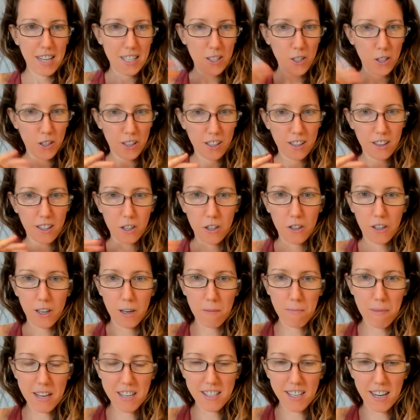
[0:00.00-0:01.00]
I took the curry
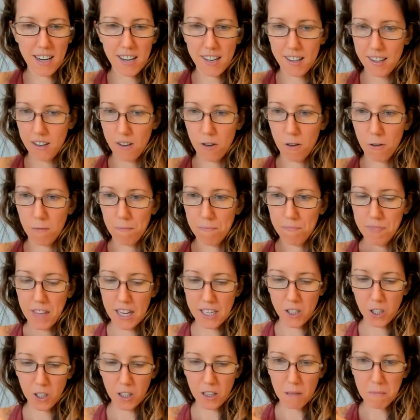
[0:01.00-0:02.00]
paste out of the home. I
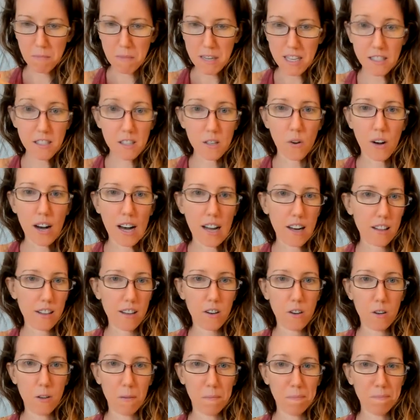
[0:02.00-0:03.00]
took the miso out of
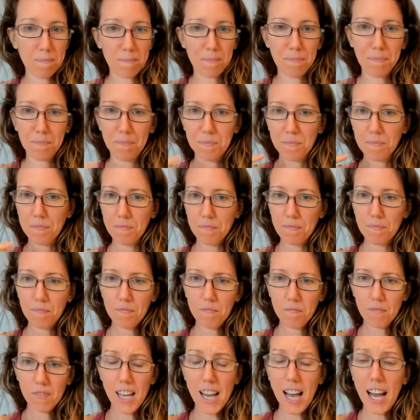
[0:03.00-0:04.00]
the home.
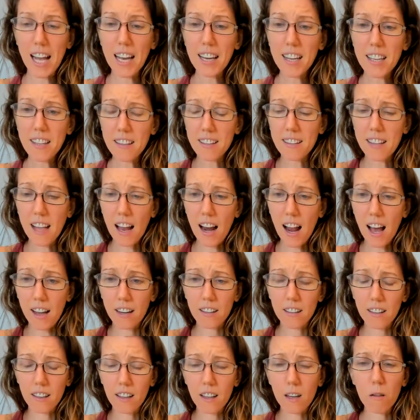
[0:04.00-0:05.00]
Anything that had
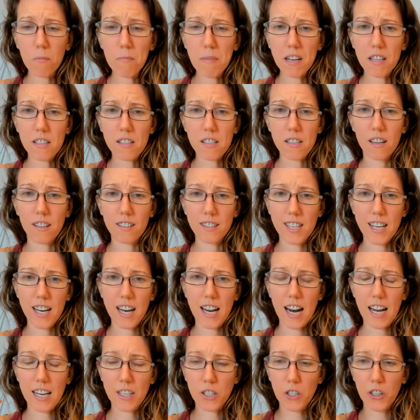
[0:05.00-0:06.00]
a little bit of salt in
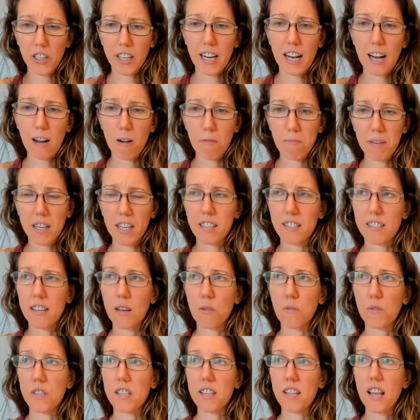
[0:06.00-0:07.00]
it, I took it out because I
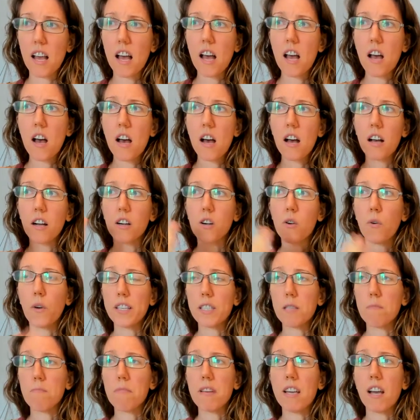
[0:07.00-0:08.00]
was going
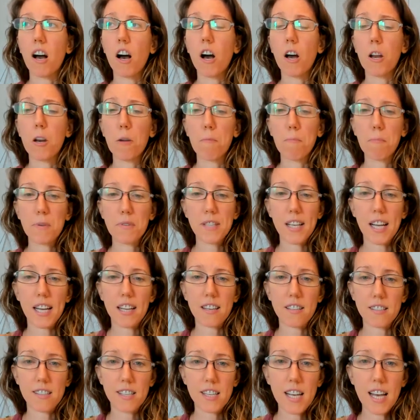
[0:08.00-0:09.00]
to be
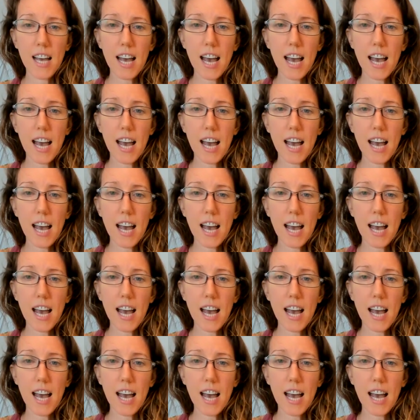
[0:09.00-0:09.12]
100%.